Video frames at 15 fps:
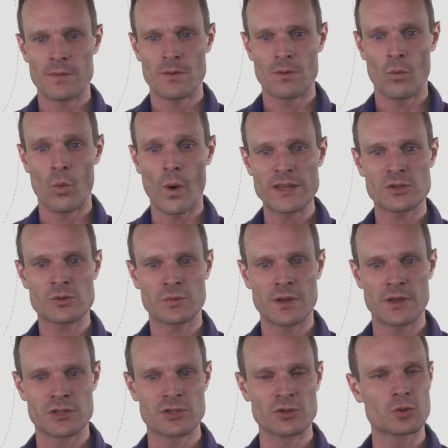wait
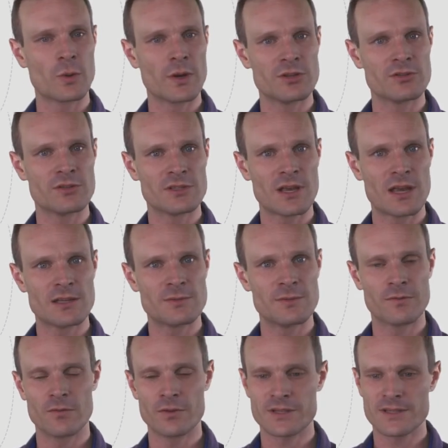until 22 days
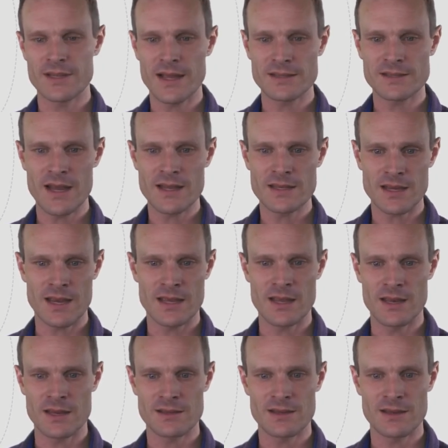before the start date and
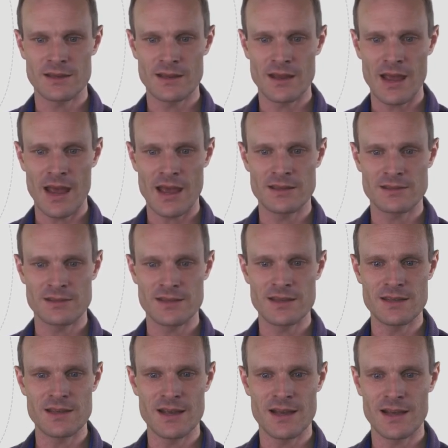then adds
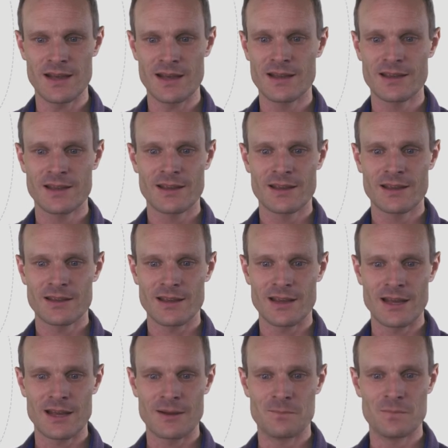the
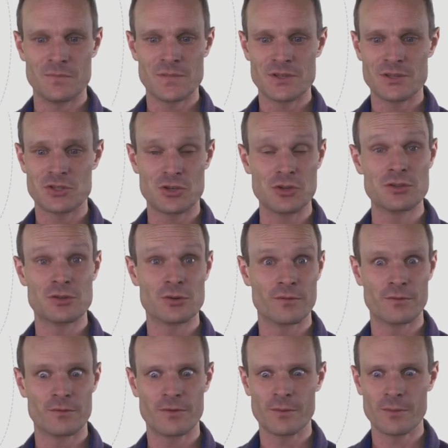student to a
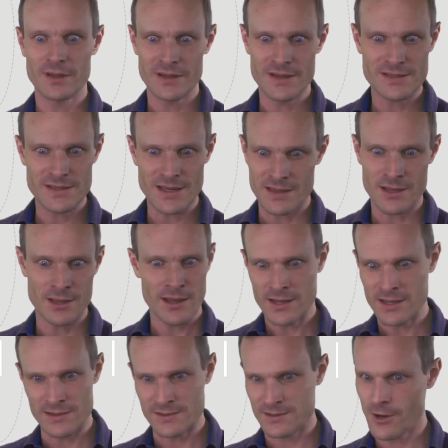fulfillment list, and then they
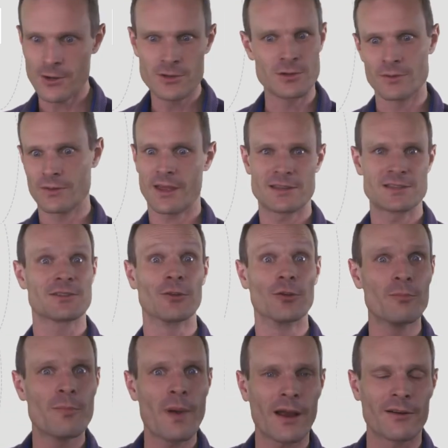hit this go-to and they just
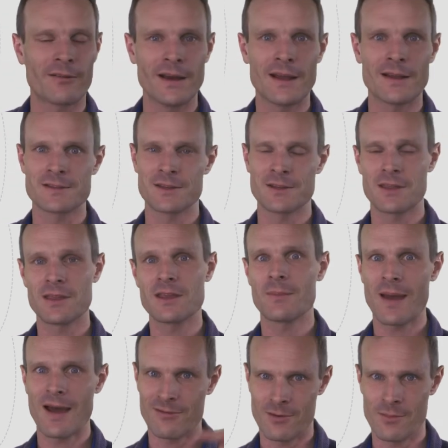loop back around. So you think
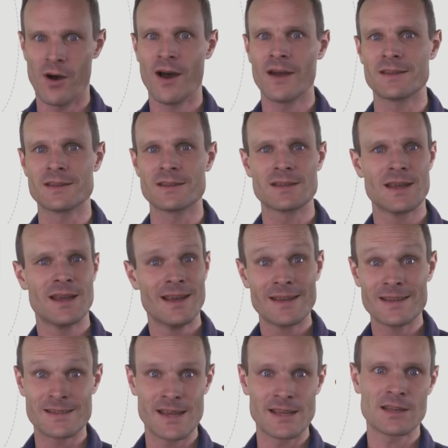about reminders.
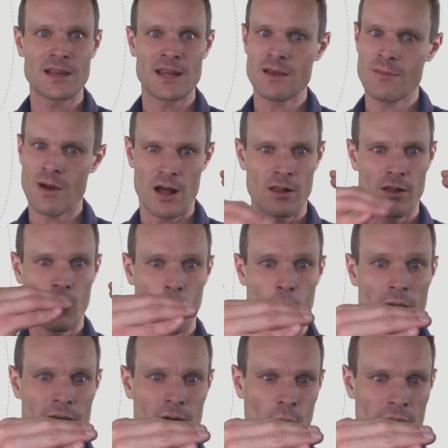Send an email,
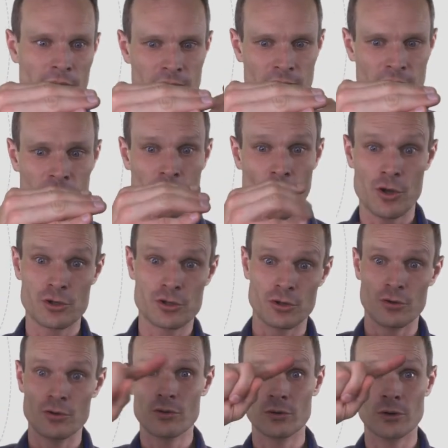wait a week,
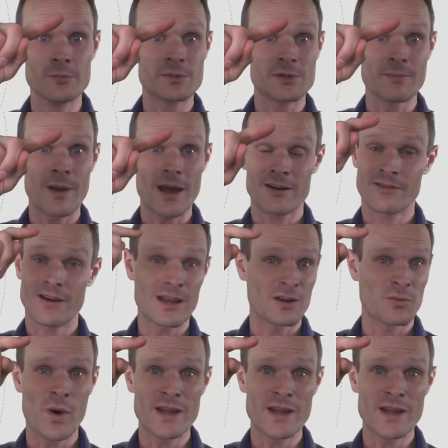go-to, loops them back around and